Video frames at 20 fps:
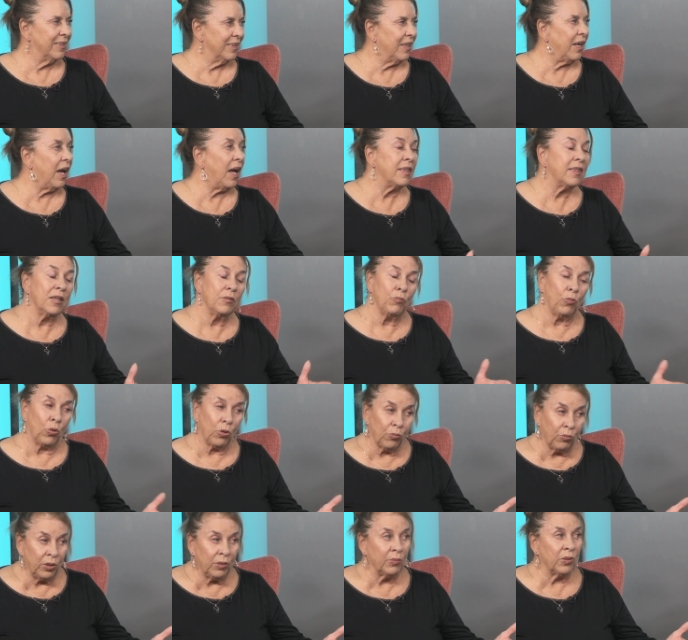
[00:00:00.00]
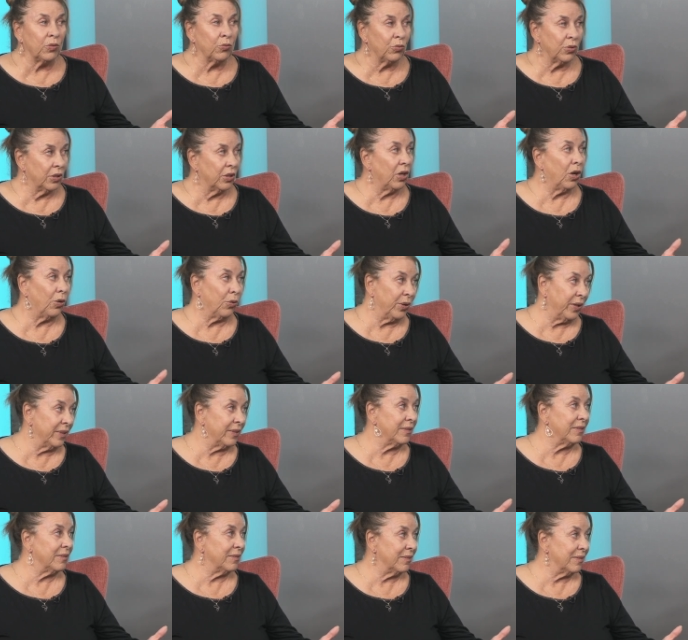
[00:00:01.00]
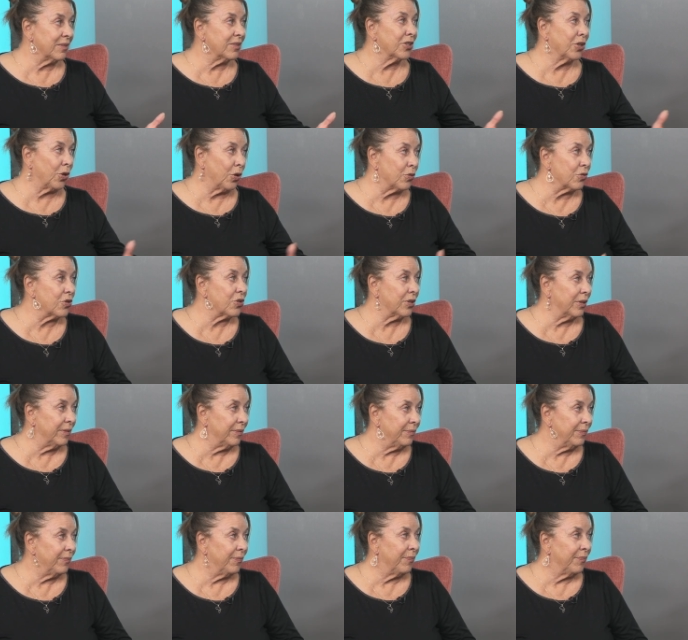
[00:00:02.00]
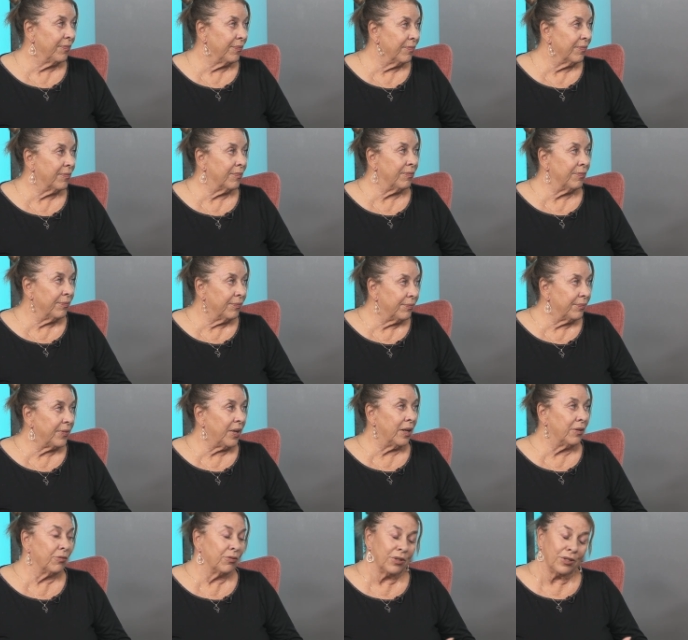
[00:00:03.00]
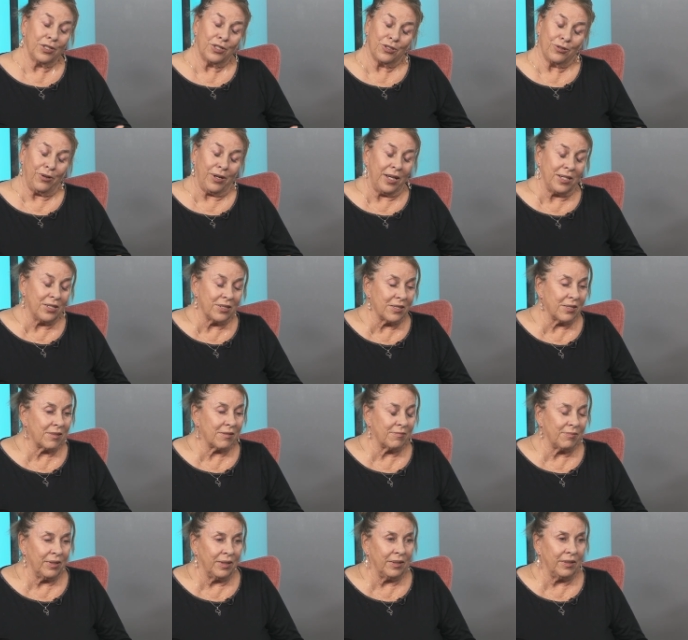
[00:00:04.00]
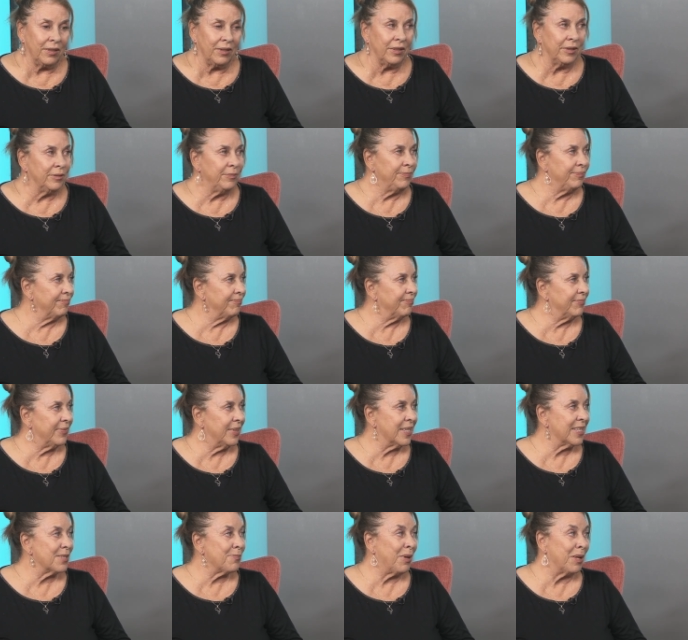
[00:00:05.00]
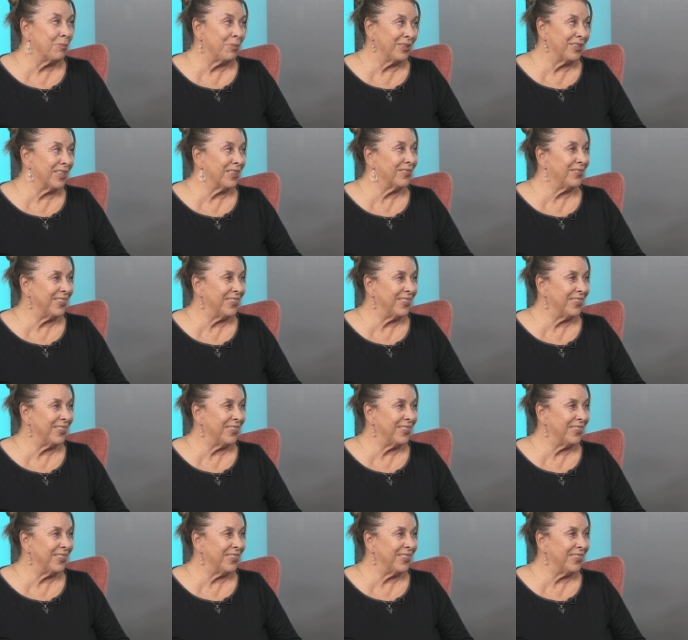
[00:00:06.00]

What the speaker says: I think more women would go in to coaching. I really do. I just, you know, that's my belief.